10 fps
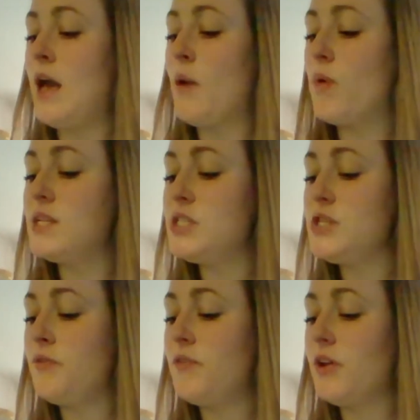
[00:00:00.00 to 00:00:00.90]

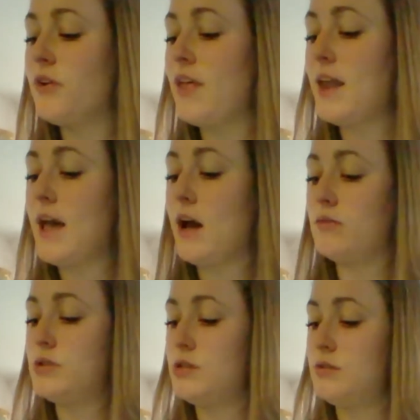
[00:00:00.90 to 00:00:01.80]
Once you figure that
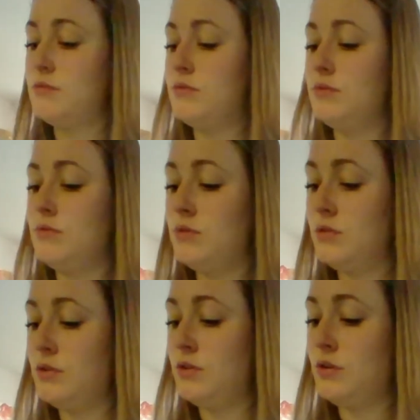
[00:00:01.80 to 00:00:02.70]
out,
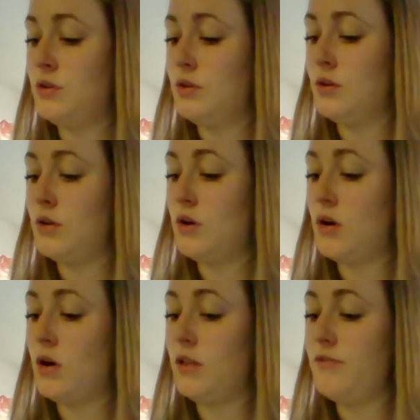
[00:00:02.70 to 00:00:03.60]

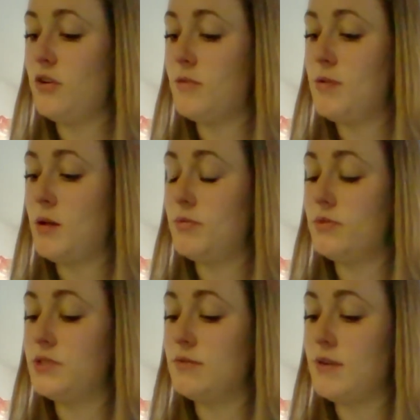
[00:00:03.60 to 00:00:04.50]
all of your
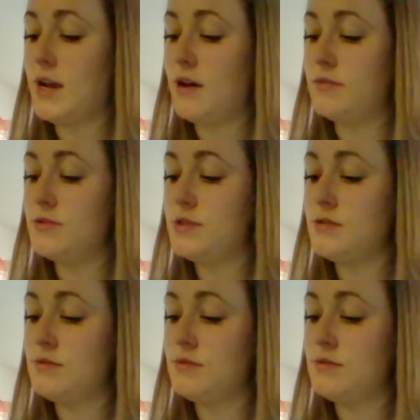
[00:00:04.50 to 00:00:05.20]
bubbles around